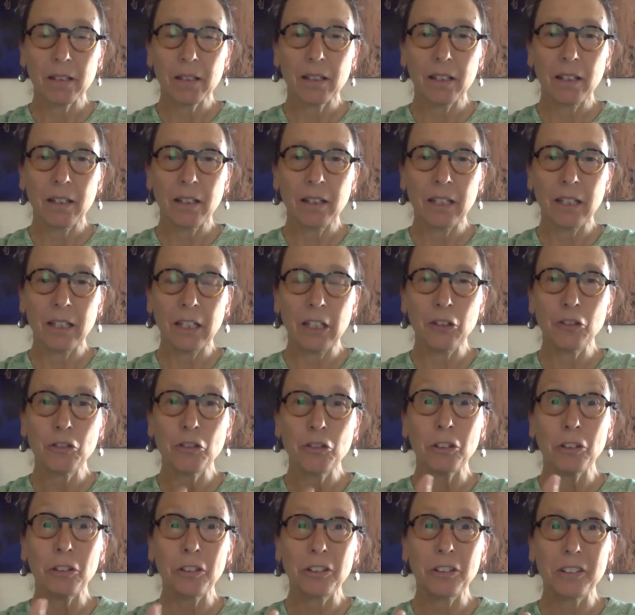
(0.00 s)

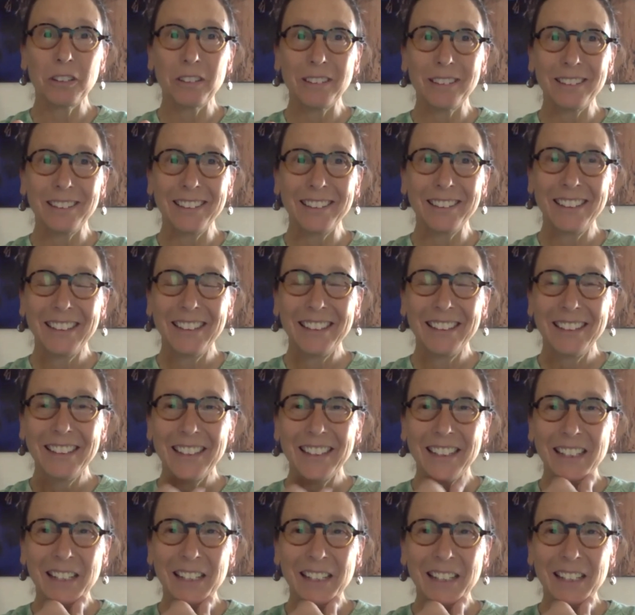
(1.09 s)
internal
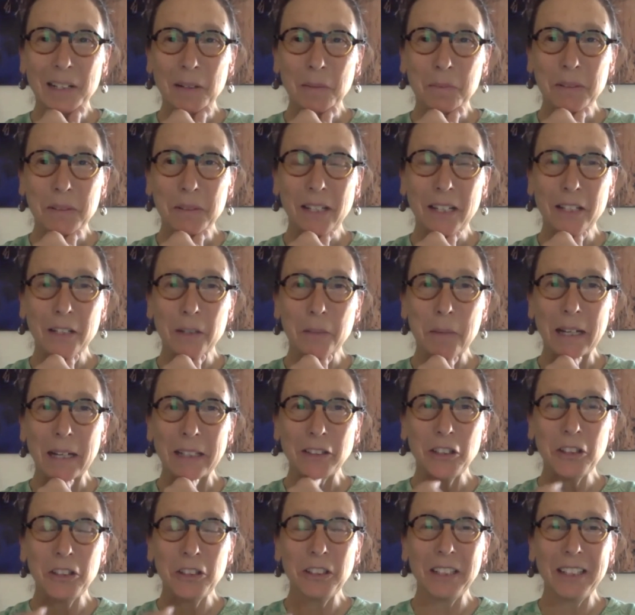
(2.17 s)

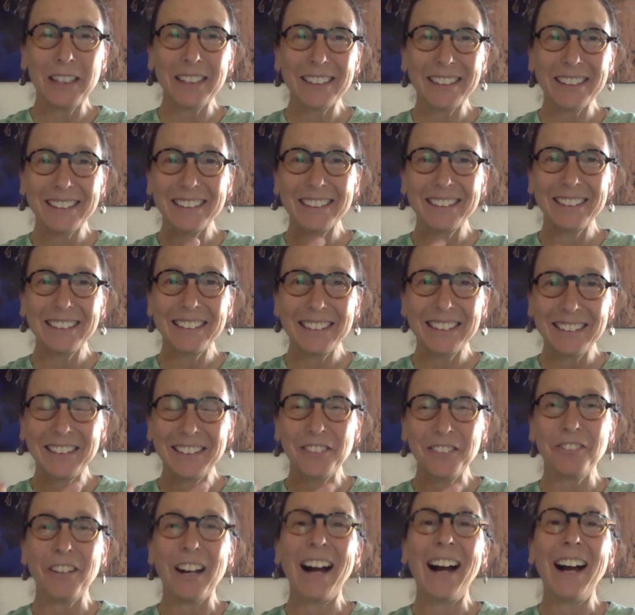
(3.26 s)
cyanobacteria
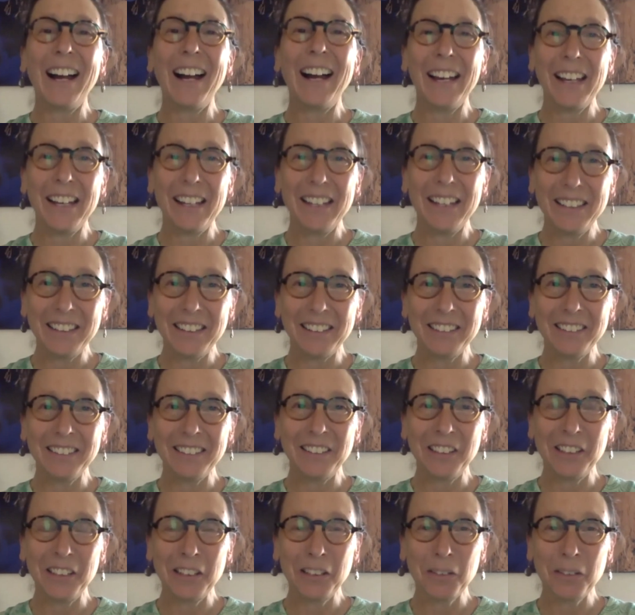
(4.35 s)
divide
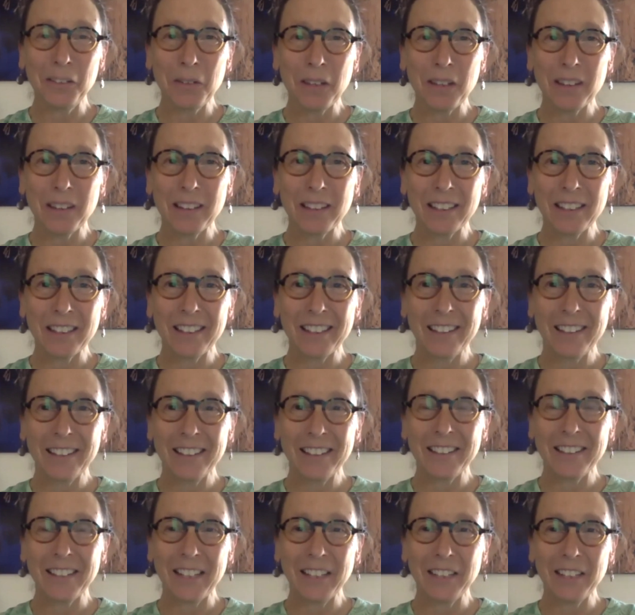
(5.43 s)
along with the
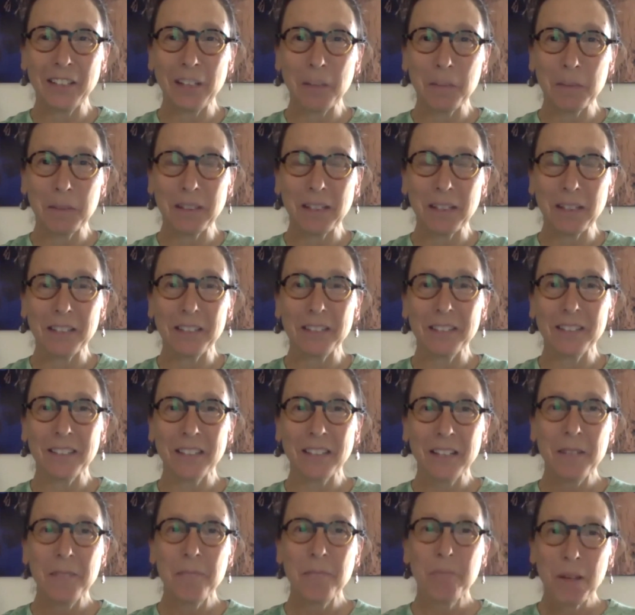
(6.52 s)
diatom cells,
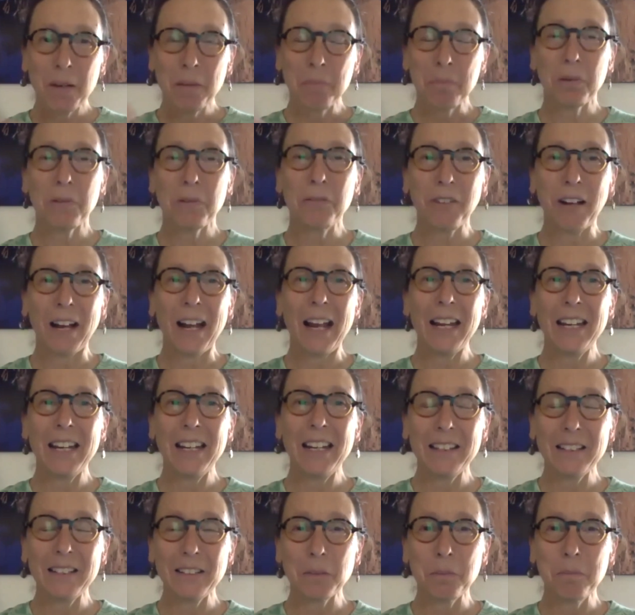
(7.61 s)
providing
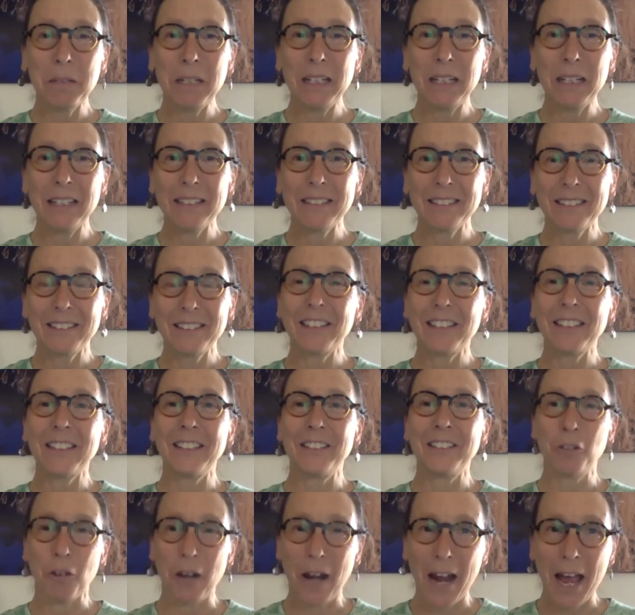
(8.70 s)
this means to
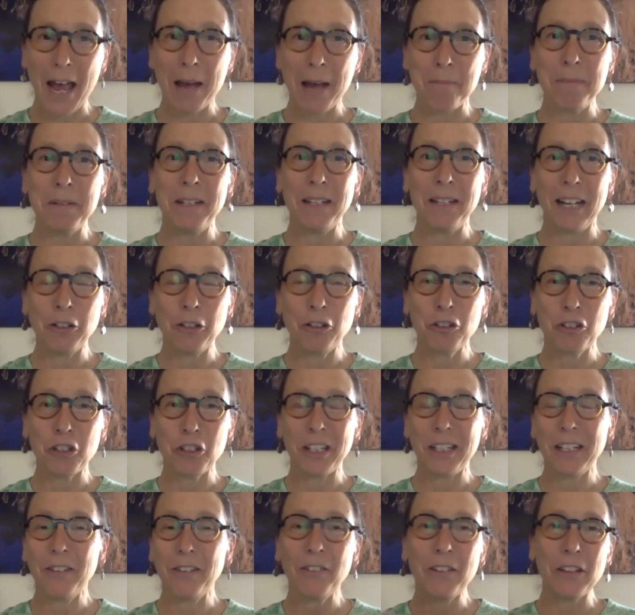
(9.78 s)
grab nitrogen,
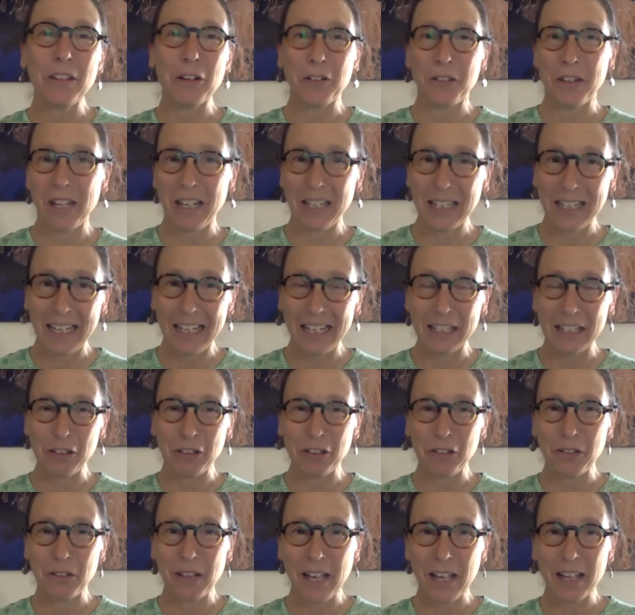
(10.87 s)
even though they can't
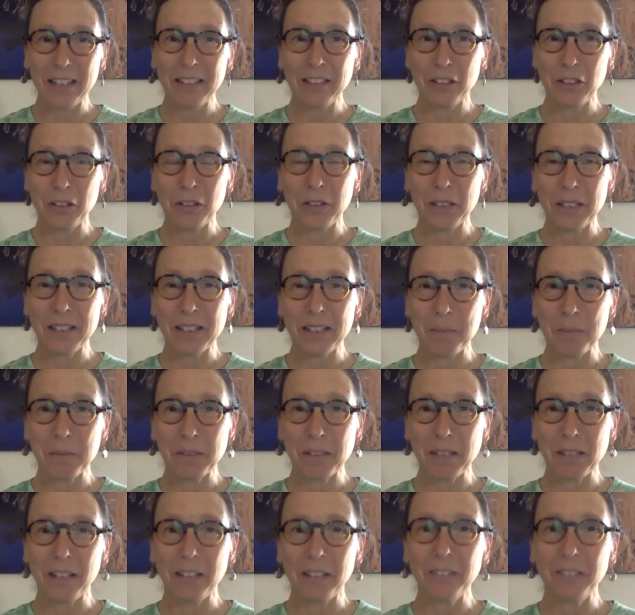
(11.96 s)
do it
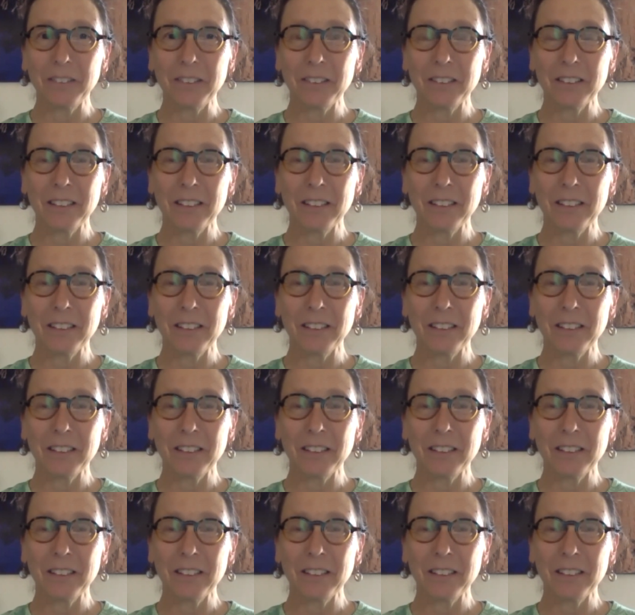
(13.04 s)
themselves.